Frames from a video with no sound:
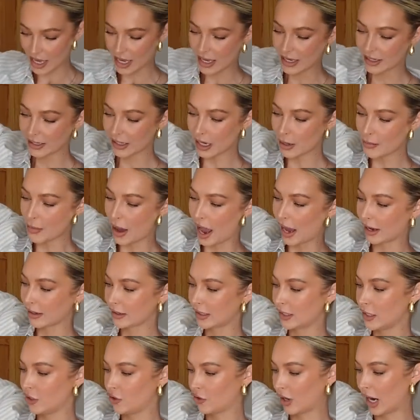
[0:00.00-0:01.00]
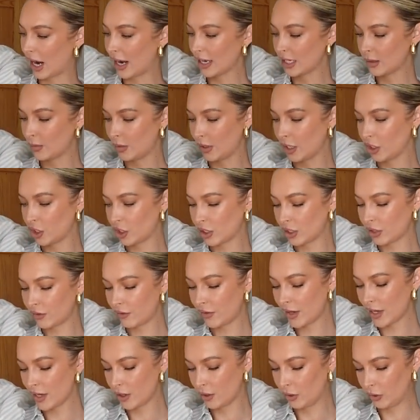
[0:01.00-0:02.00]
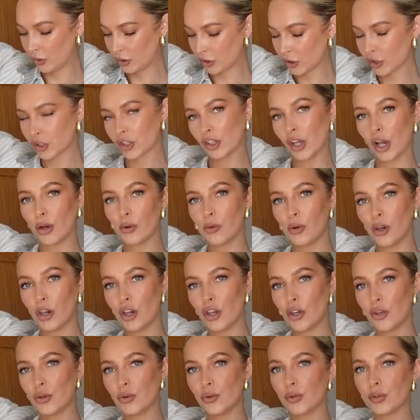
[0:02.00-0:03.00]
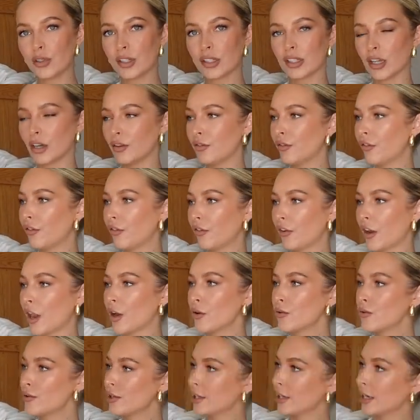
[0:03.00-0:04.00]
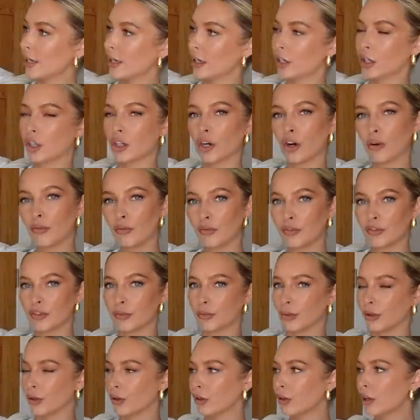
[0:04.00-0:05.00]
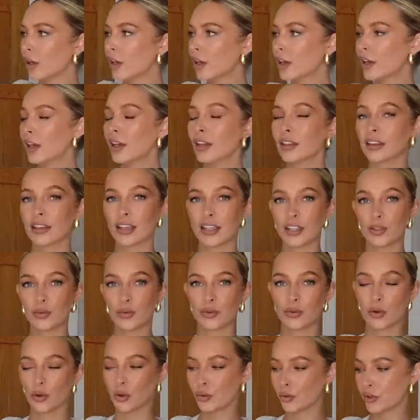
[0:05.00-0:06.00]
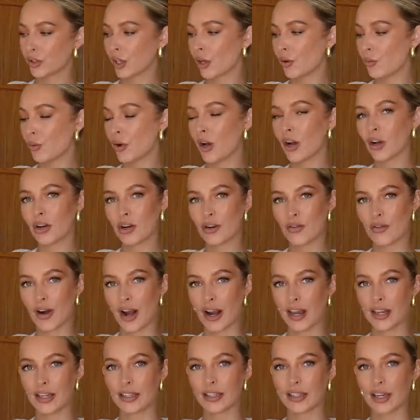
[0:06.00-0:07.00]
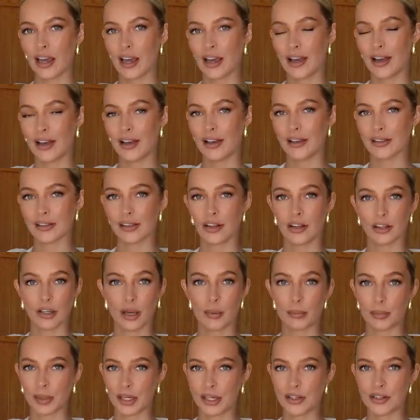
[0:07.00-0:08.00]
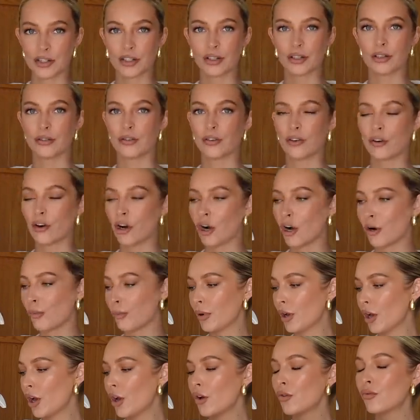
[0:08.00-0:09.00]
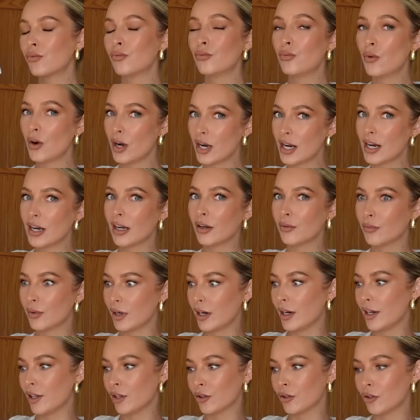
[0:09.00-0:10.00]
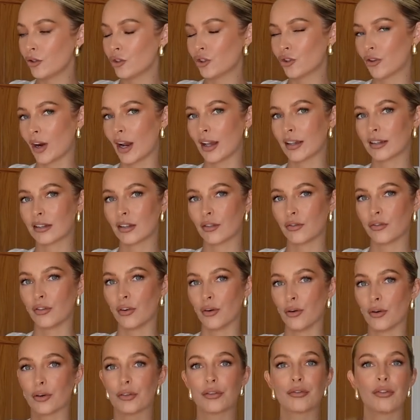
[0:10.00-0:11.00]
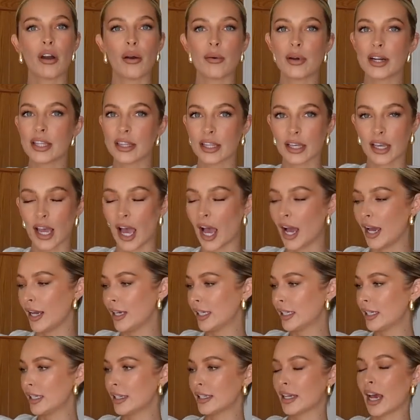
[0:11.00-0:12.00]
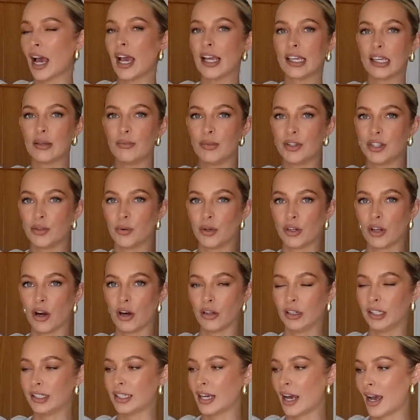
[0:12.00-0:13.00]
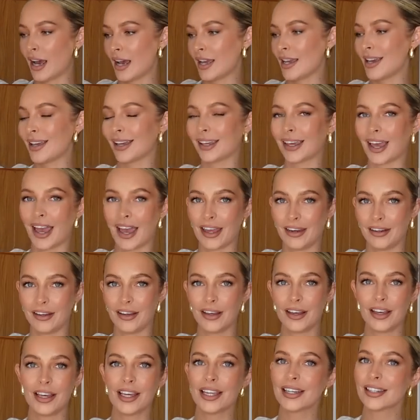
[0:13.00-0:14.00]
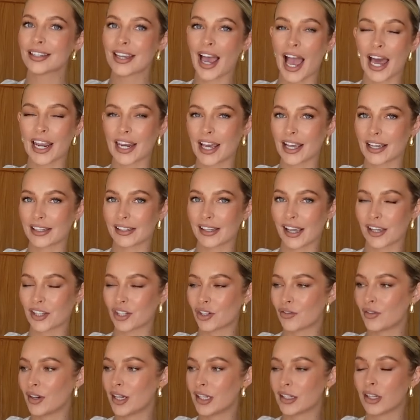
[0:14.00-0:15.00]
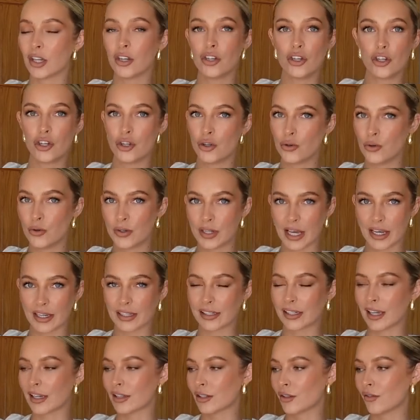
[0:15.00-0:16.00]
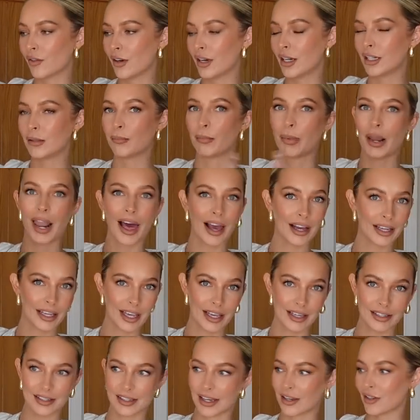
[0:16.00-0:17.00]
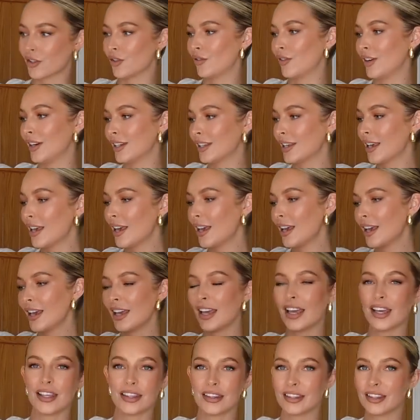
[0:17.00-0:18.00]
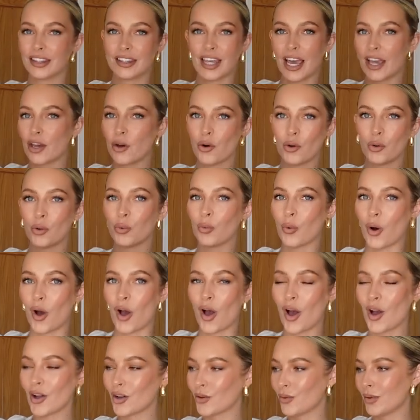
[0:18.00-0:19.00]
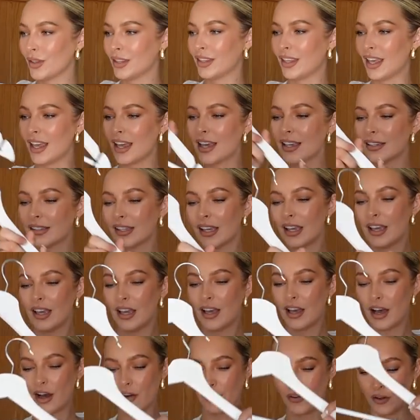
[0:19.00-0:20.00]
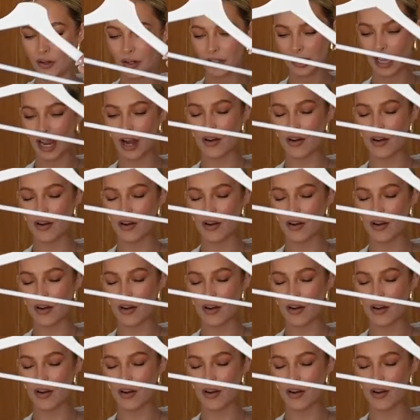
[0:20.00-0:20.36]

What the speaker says: is a maxi dress, but it just feels so loose and floaty and comfortable. This would also work great as like a beach cover-up. Really, really good dress for throwing in the case and taking with you on holiday. Again, tan accessories, nude accessories, black accessories, they all work with this. I feel like